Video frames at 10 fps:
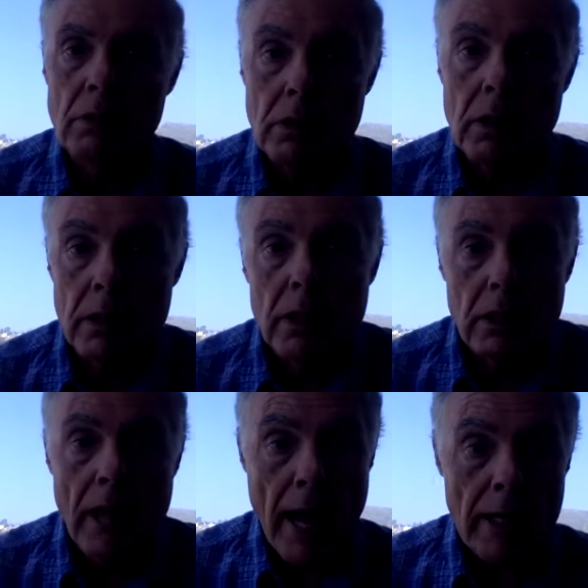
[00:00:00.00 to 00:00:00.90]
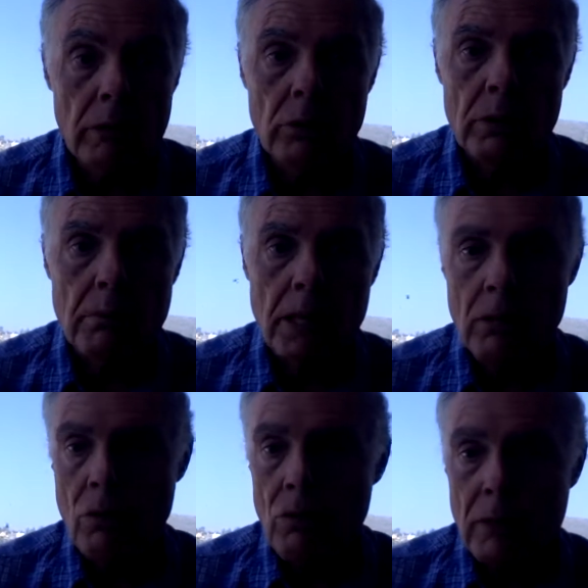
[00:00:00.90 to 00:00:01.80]
getting an adequate amount
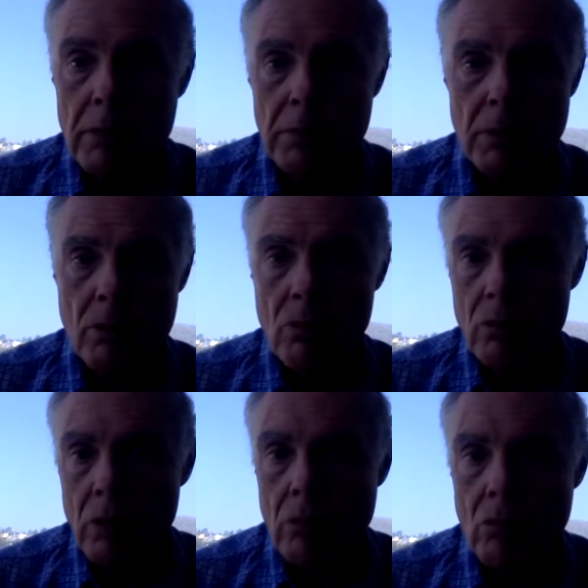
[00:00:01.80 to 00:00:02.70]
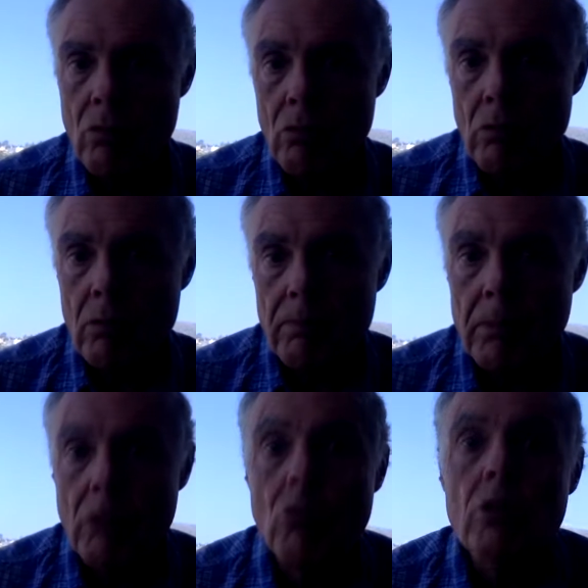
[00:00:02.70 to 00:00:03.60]
of sleep is
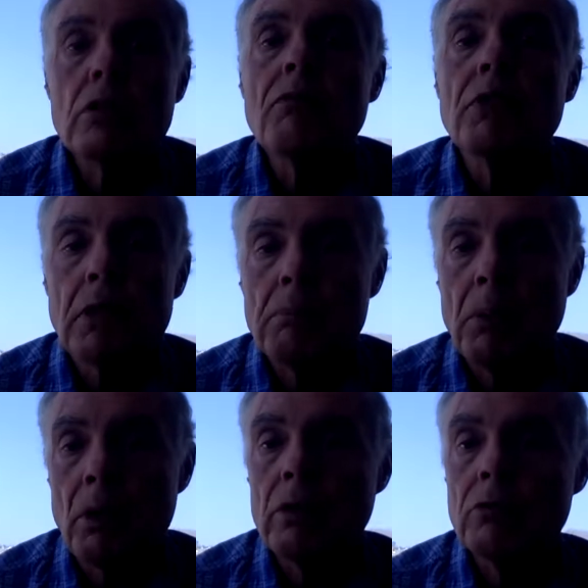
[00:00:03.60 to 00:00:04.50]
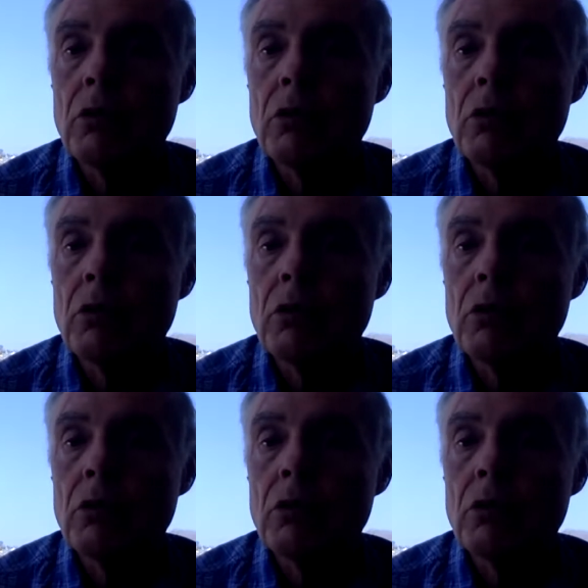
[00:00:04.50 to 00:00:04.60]
a significant part of